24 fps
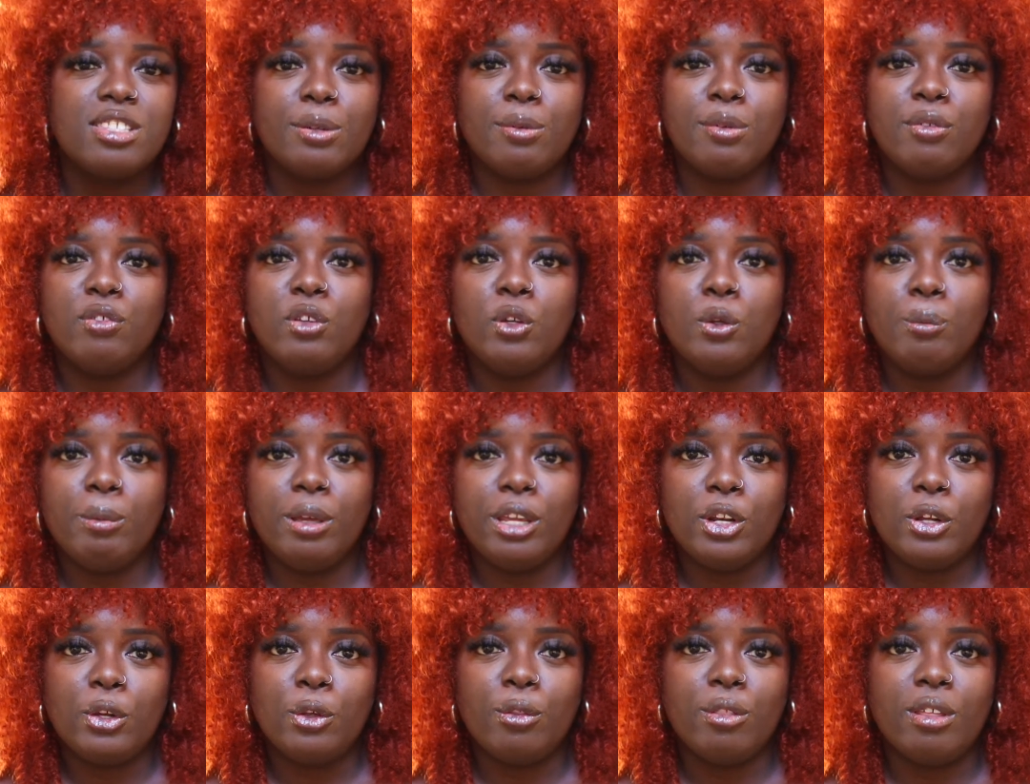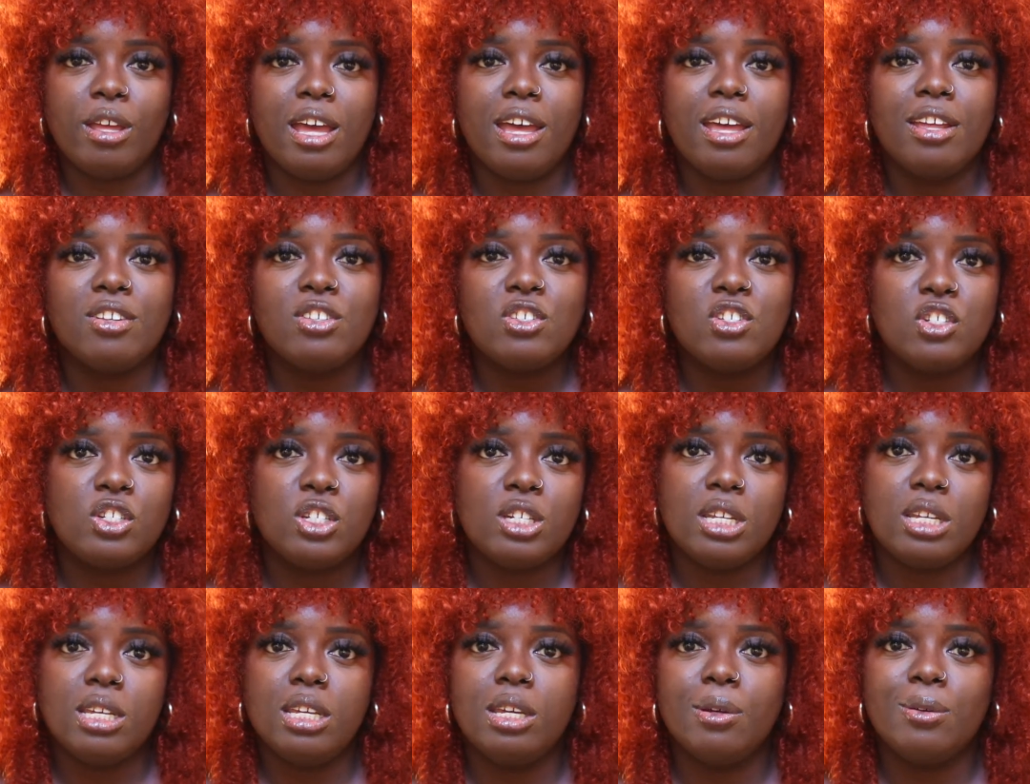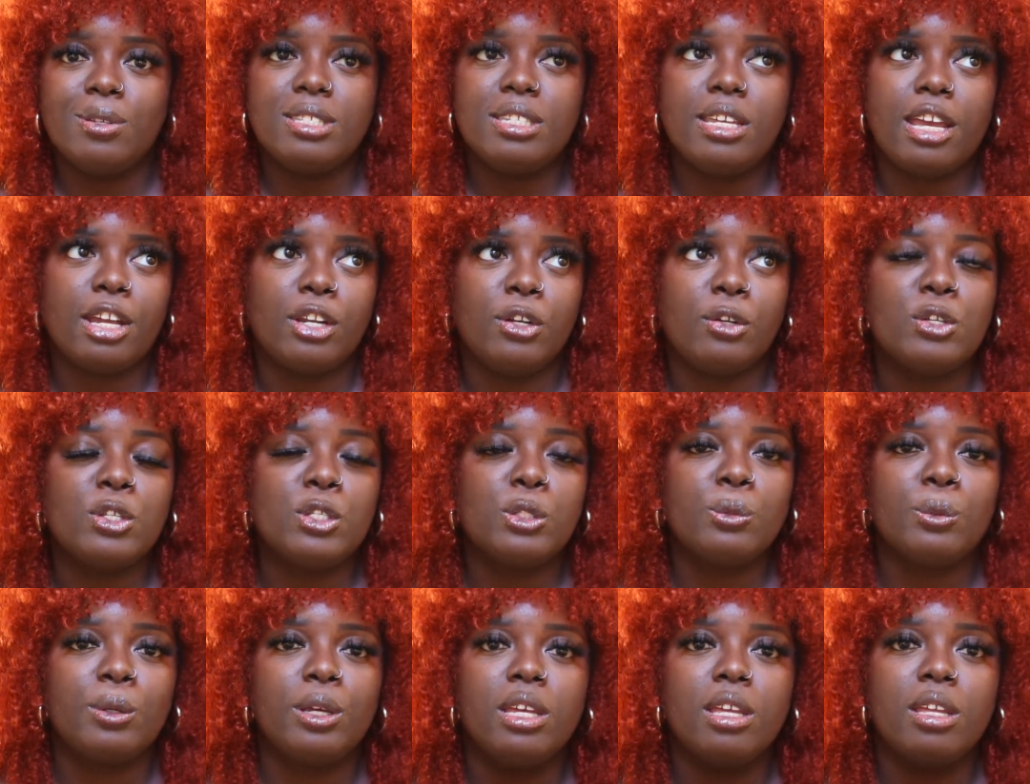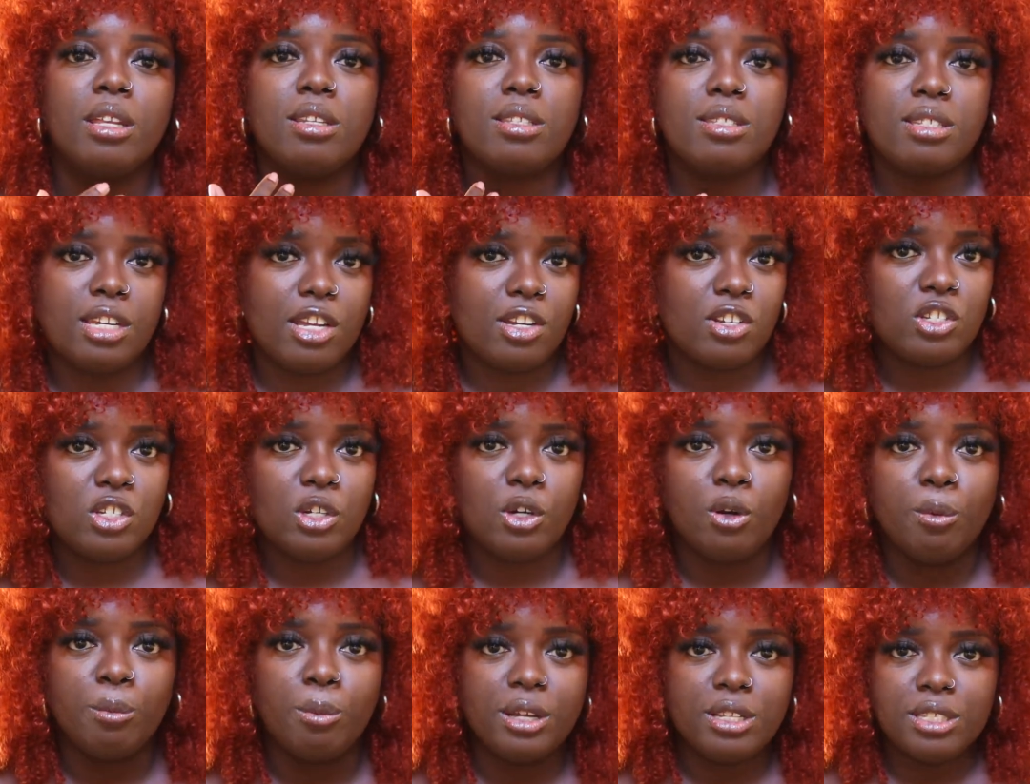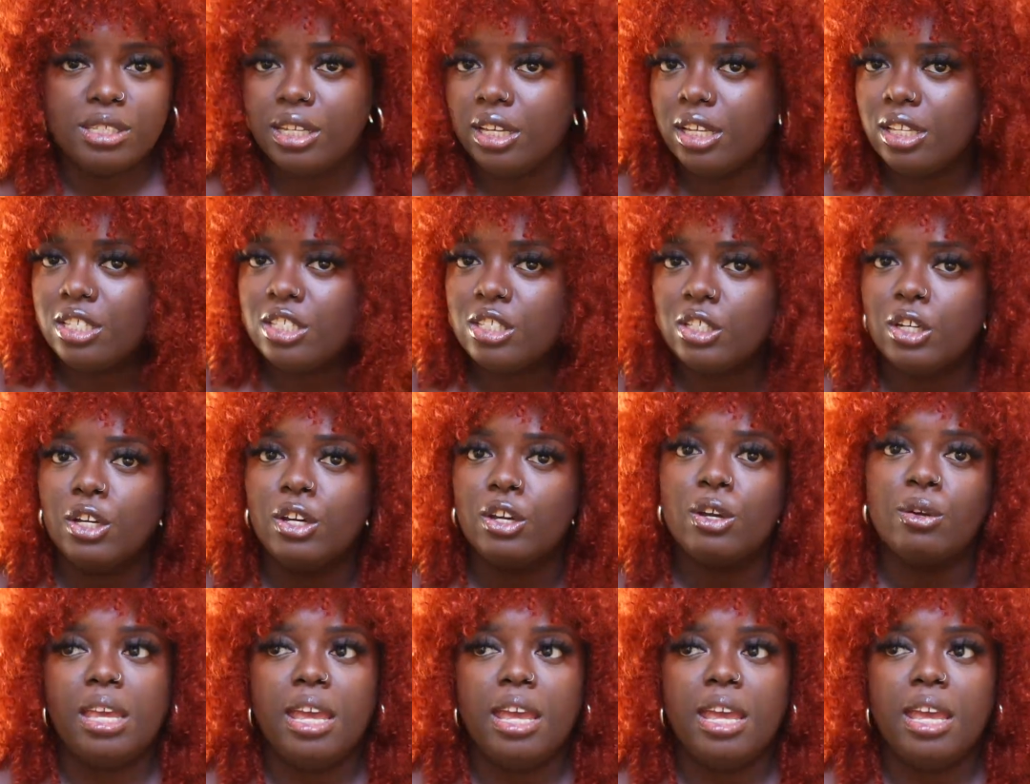Some of you may know that she was diagnosed with stage zero breast cancer.